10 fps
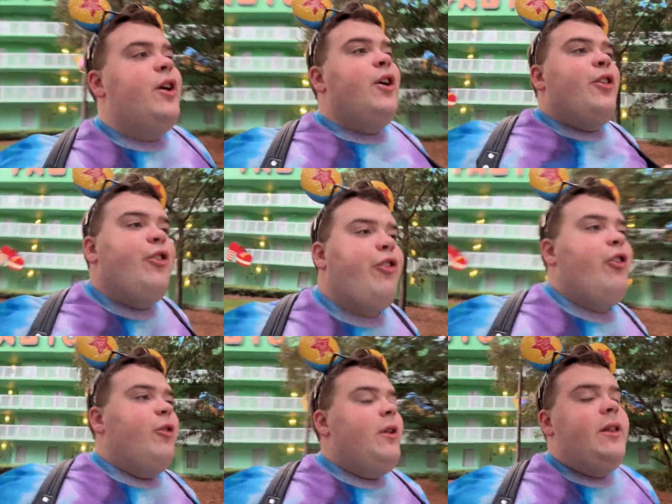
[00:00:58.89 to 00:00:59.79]
the
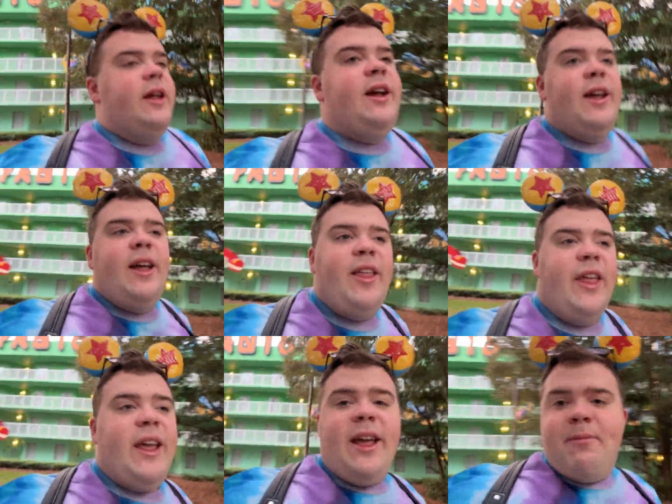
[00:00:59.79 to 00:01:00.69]
shoes,
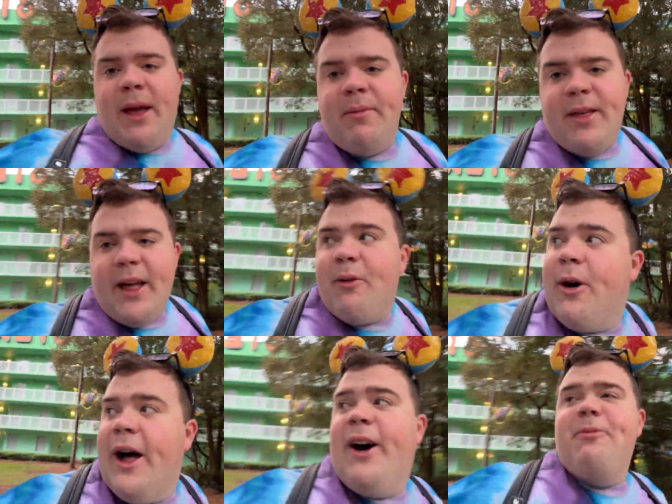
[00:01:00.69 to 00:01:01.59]
thinking maybe that will
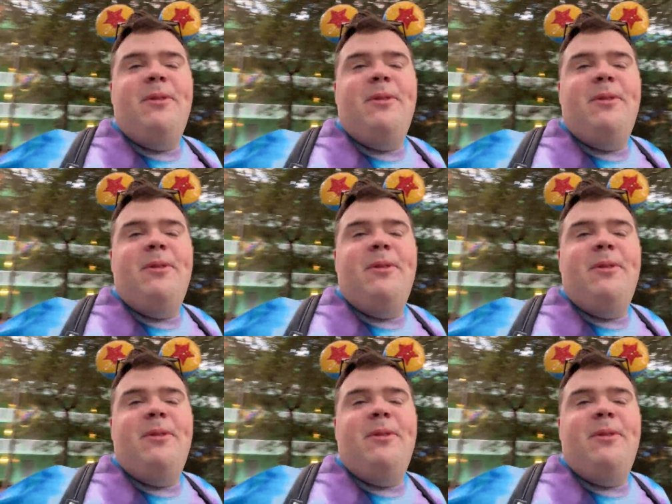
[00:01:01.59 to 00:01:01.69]
help.